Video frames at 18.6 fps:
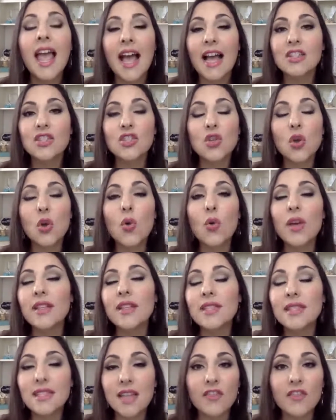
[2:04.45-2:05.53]
And so
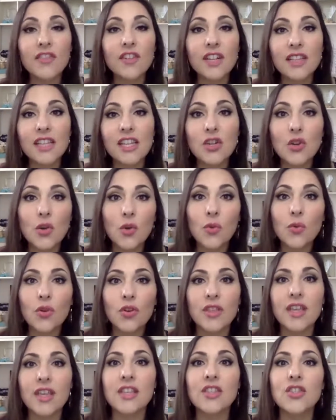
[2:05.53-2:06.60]
it's definitely
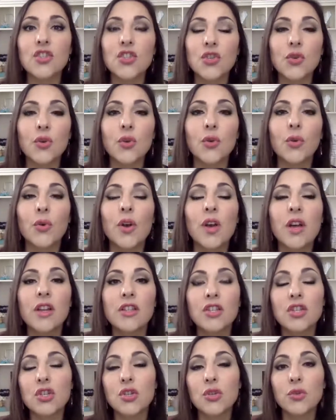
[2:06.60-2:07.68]
noteworthy
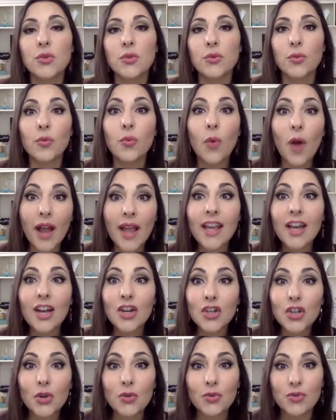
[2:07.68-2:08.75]
to write a
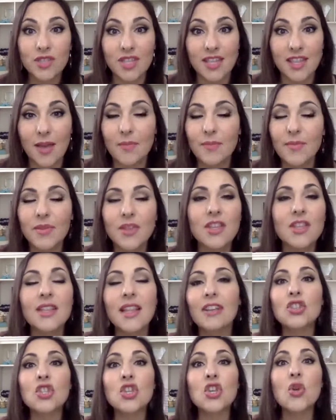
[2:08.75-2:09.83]
note to them.
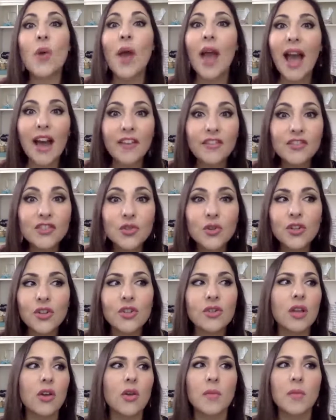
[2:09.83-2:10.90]
Now, do you have to? Are you
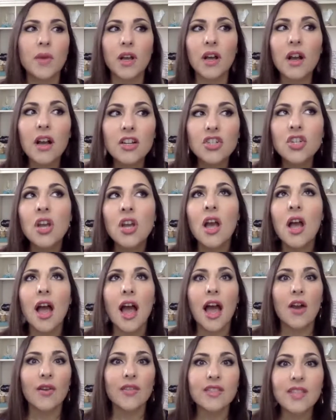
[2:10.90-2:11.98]
like, "Oh my gosh,
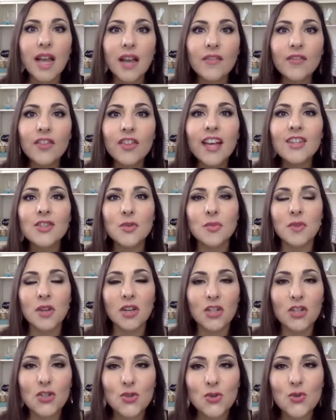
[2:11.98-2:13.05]
I don't have time for that, so I'm not
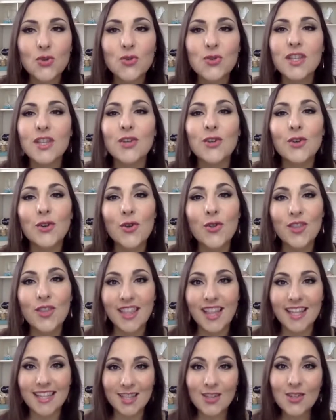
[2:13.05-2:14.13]
going to do a newsletter"? No, then
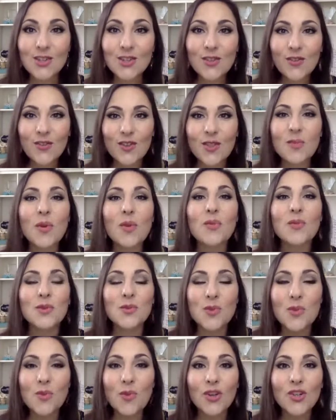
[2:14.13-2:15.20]
that's going to defeat the purpose.
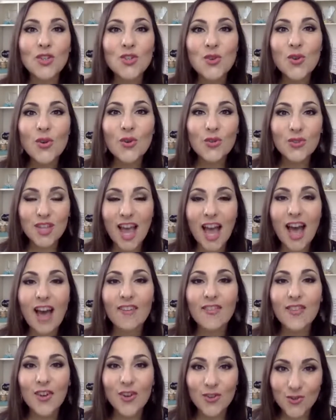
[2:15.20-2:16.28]
We want you to
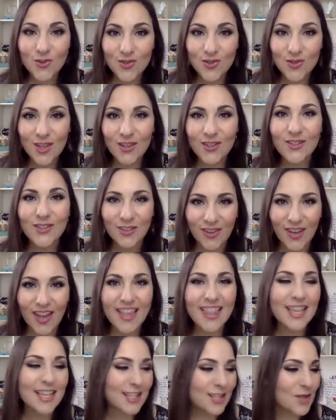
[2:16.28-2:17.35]
have a newsletter,
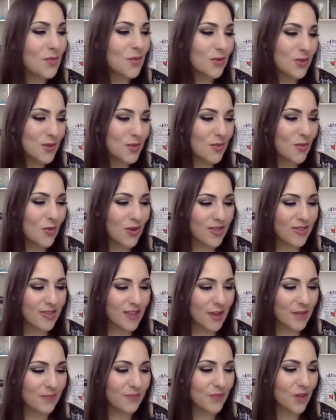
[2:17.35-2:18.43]
okay? That's the most important
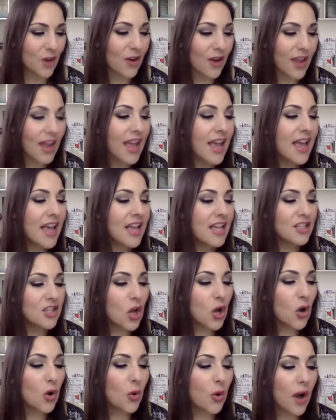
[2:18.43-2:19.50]
thing. All right,
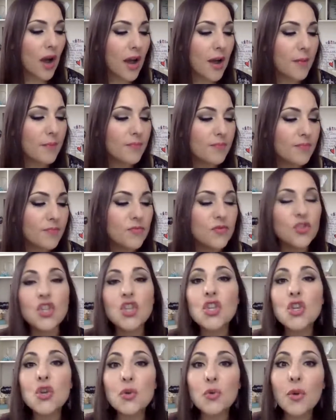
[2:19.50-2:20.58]
so do
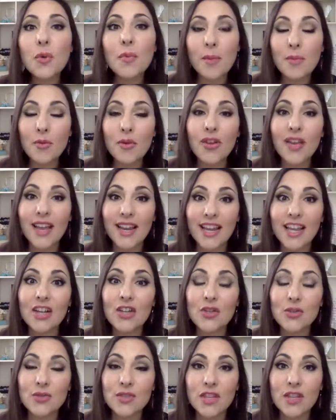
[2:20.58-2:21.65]
you remember getting a
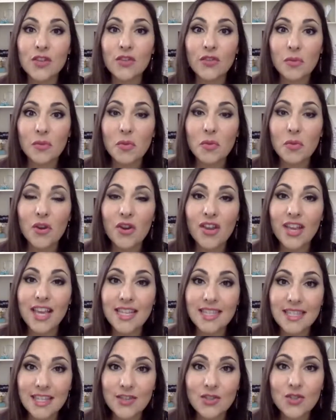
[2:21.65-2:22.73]
newsletter from your Mary Kay
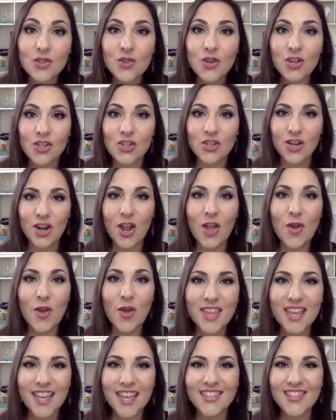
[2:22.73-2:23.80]
sales director? And I hope
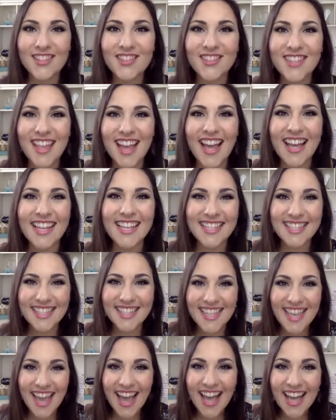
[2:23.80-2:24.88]
the answer to that is
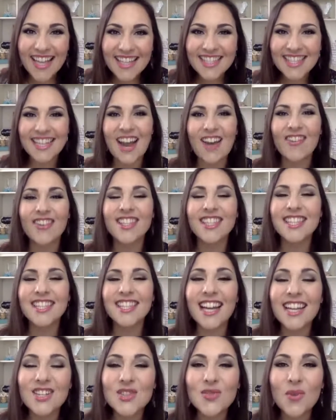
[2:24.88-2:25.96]
yes, and how
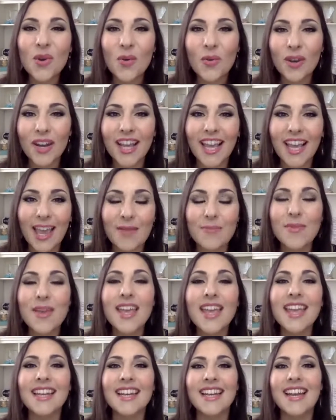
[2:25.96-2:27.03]
excited you were when it came
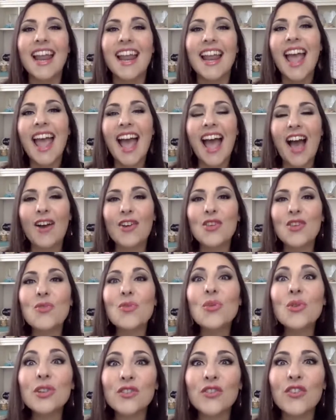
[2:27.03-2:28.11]
in and how you
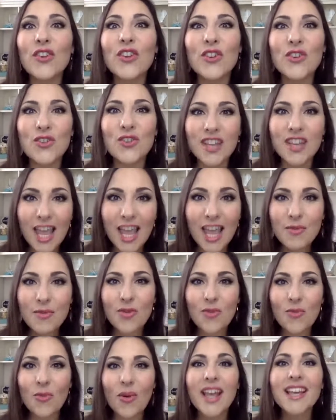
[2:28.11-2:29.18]
looked for your name in the
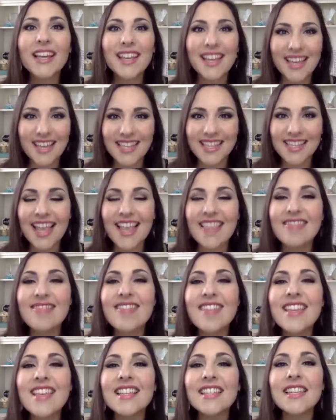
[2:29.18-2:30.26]
rankings. And
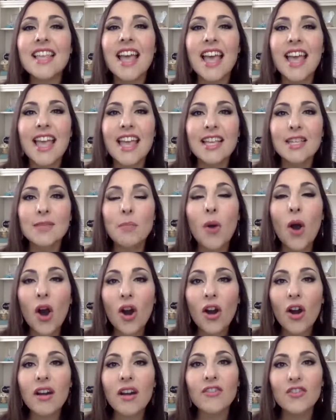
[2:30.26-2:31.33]
this is
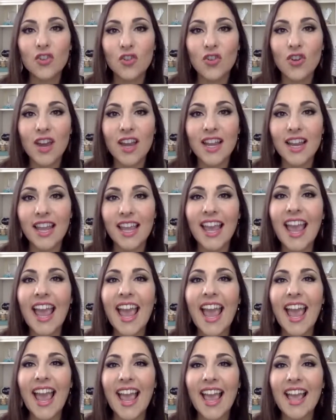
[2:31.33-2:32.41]
part of creating
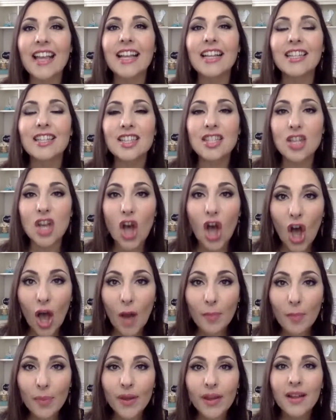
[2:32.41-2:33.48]
a
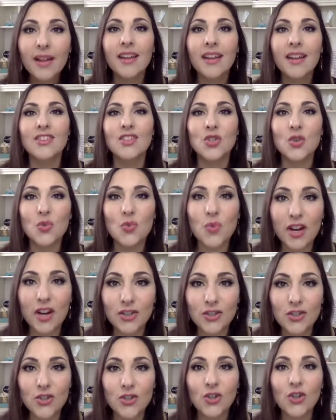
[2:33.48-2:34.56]
top
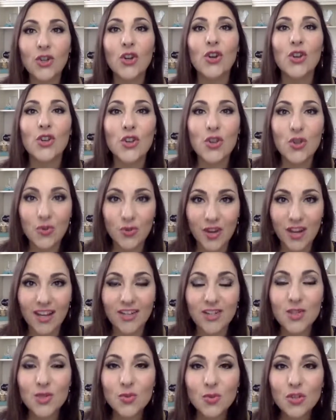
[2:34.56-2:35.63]
director unit. I
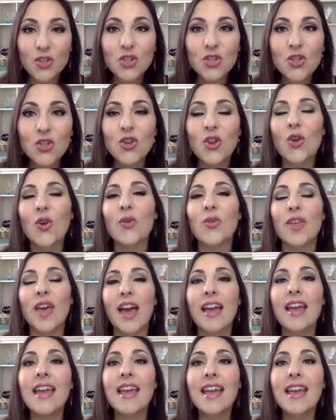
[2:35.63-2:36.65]
just want you to know that